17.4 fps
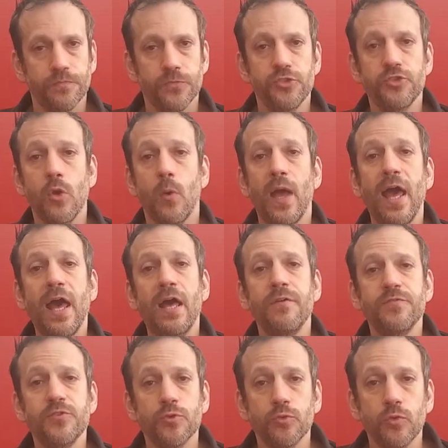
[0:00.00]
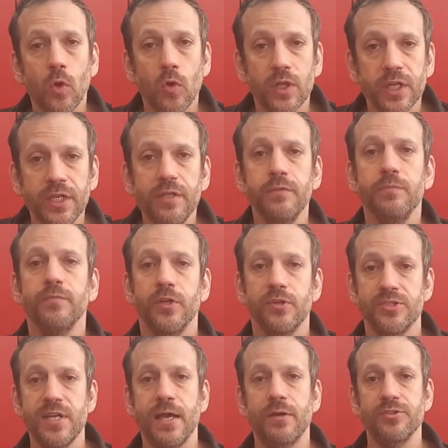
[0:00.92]
So after rolling, there's
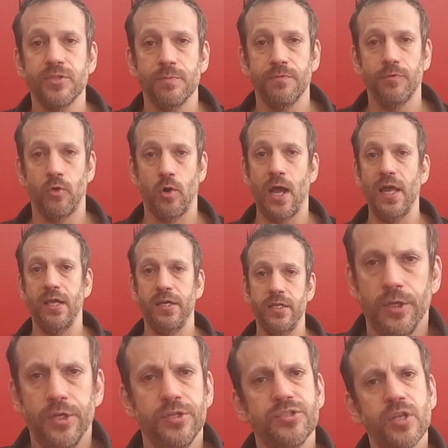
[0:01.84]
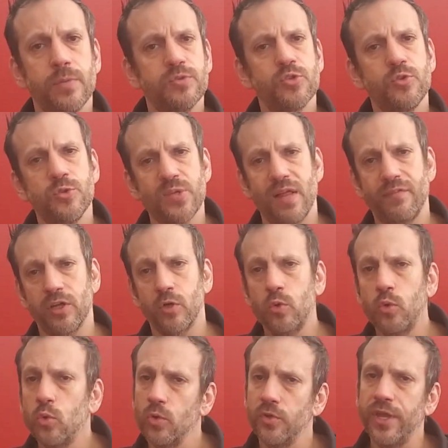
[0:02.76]
now some variety. Some schools will have a
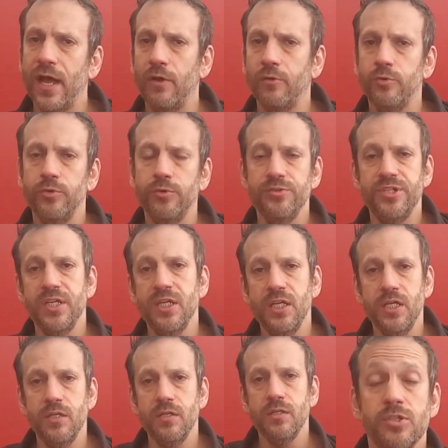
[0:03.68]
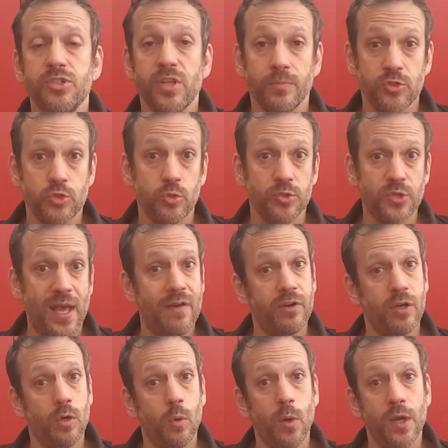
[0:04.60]
cool down routine. Some schools will have
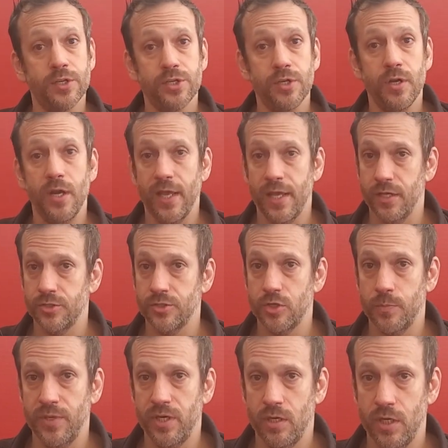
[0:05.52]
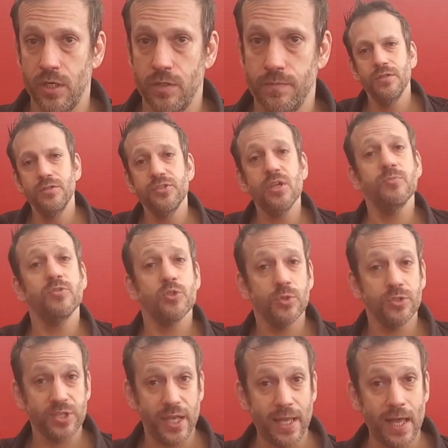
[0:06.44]
a question and answer period. Some
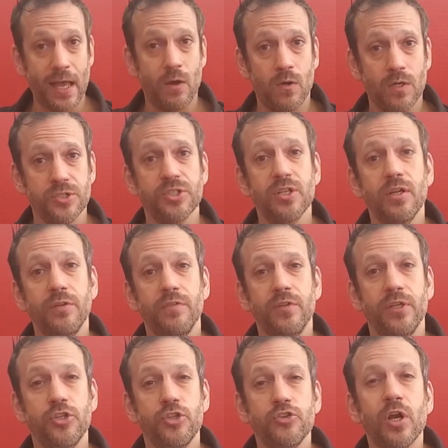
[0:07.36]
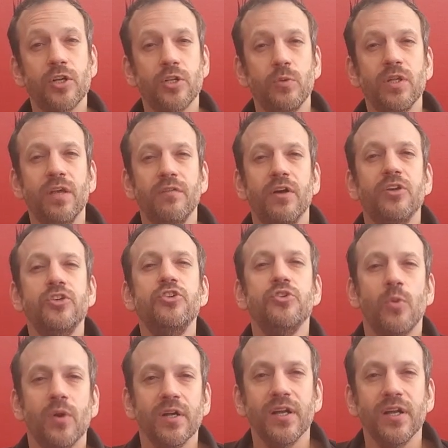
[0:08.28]
schools like ours, the instructor will give a short